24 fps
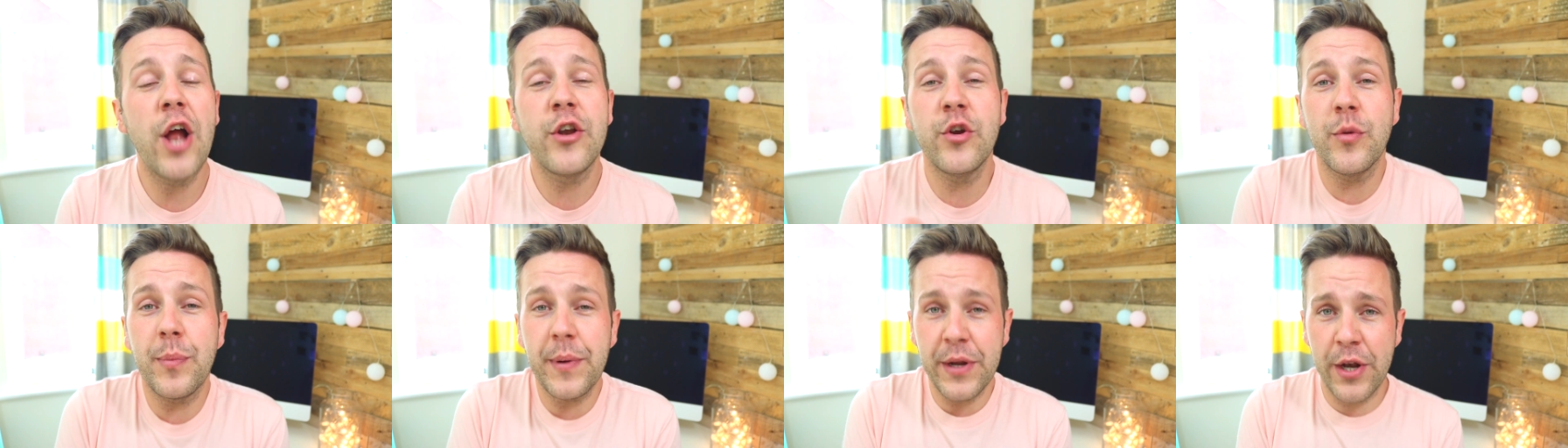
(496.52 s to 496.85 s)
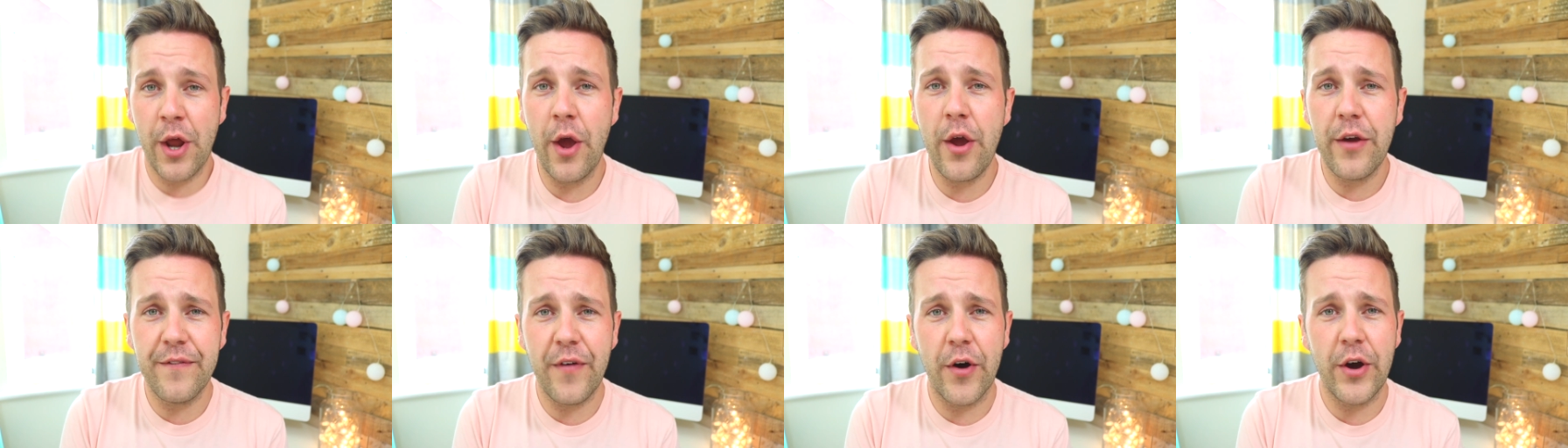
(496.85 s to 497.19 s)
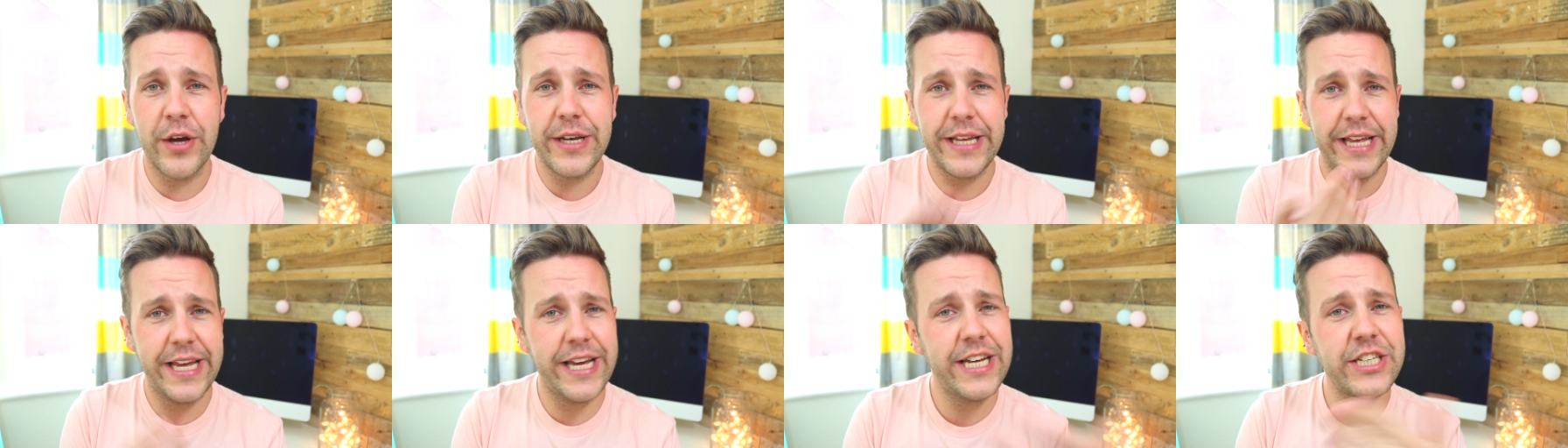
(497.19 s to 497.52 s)
and you'll be
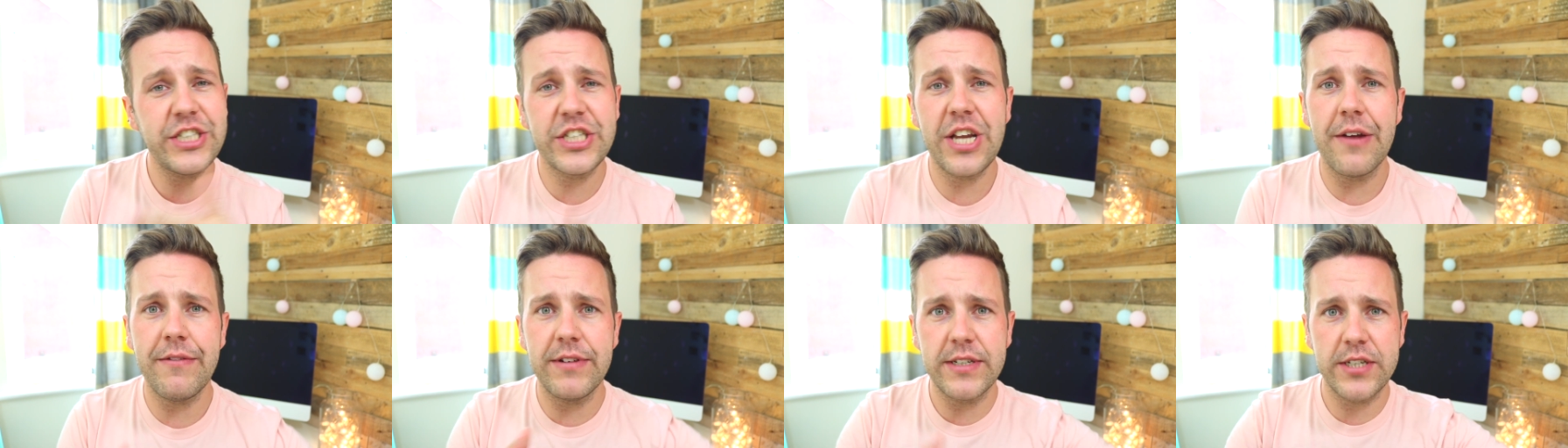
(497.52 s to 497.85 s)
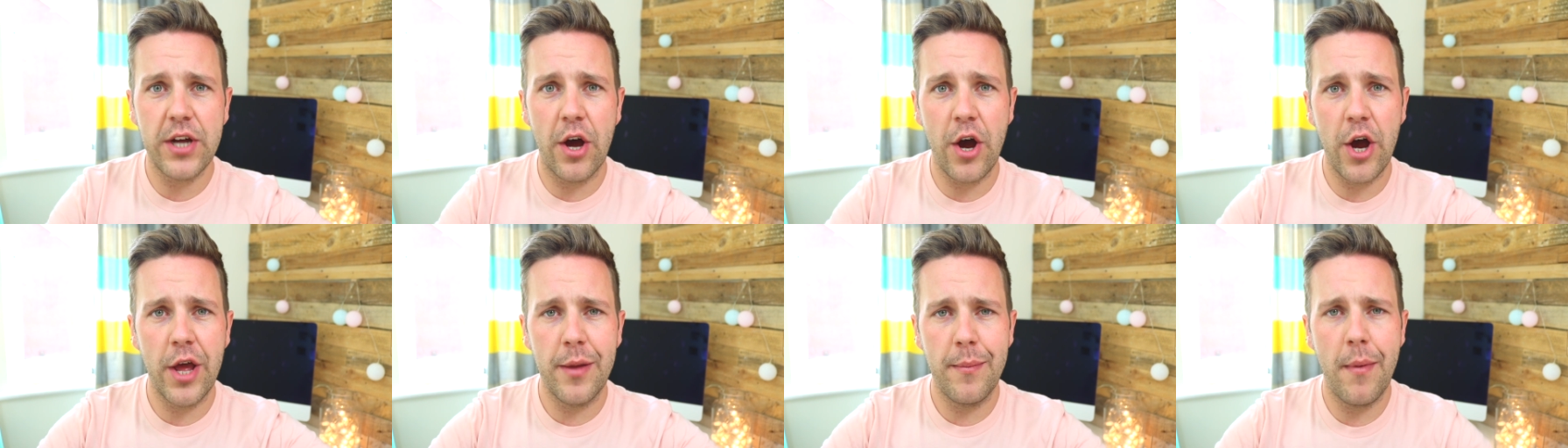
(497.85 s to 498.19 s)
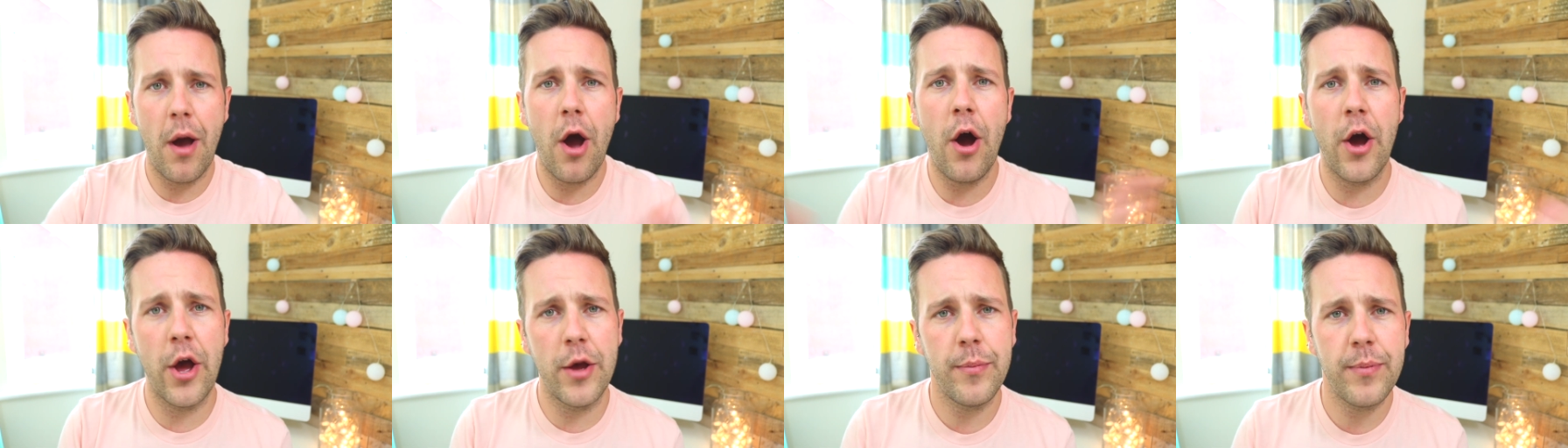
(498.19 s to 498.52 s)
notified each and every time
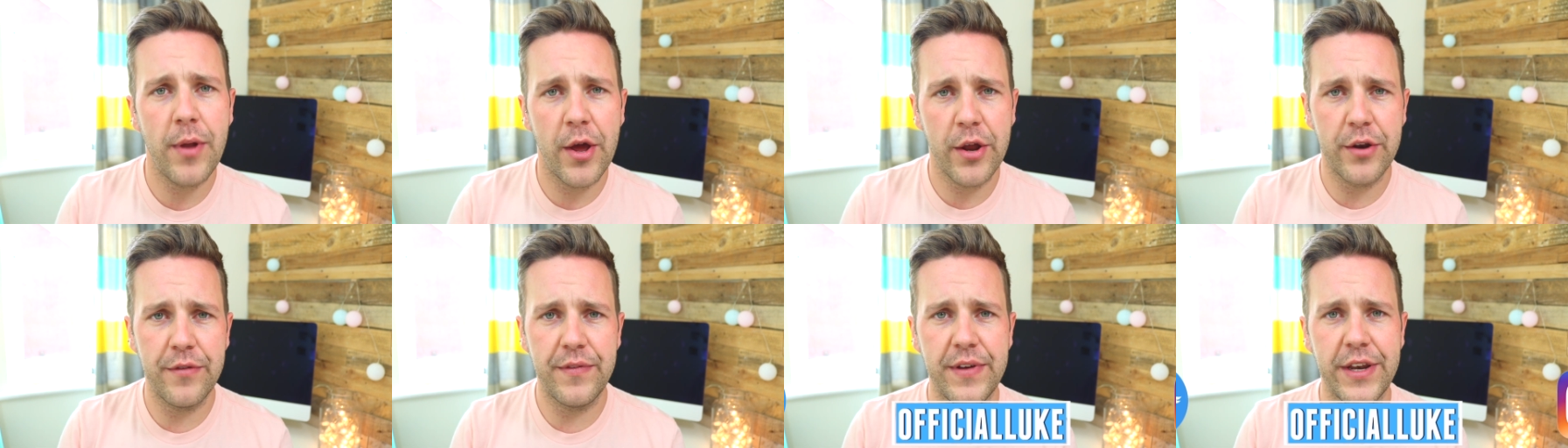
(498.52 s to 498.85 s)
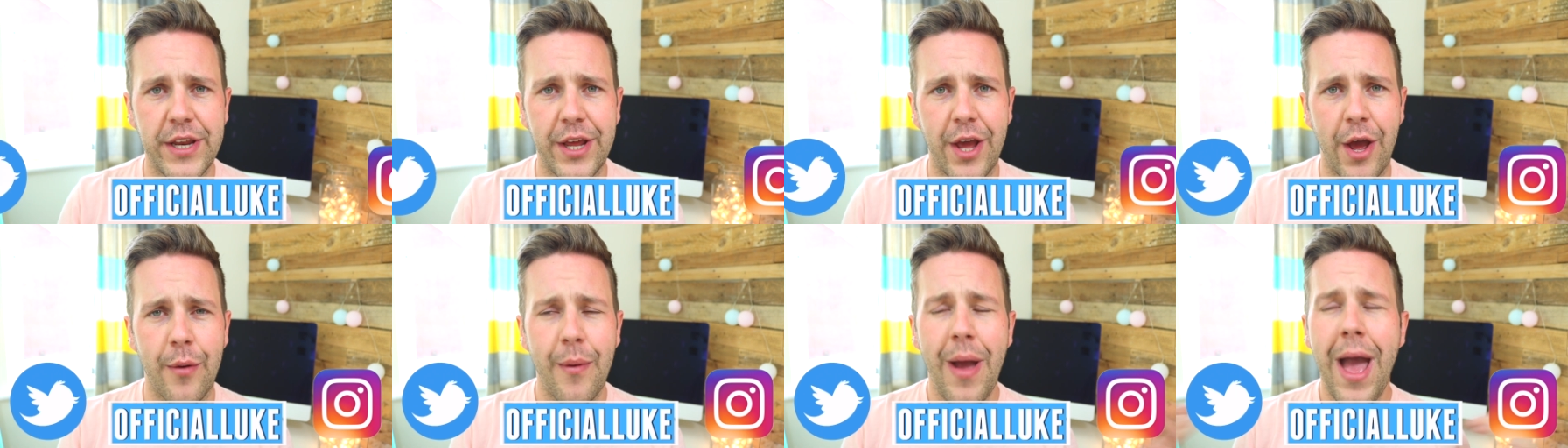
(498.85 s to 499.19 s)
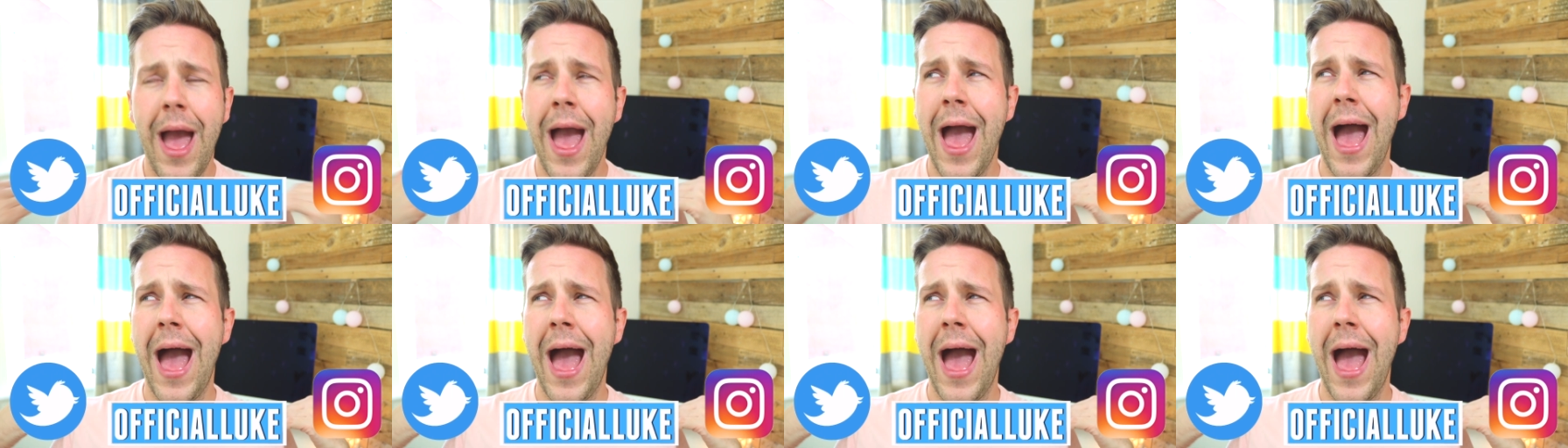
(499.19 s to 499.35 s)
I upload a video.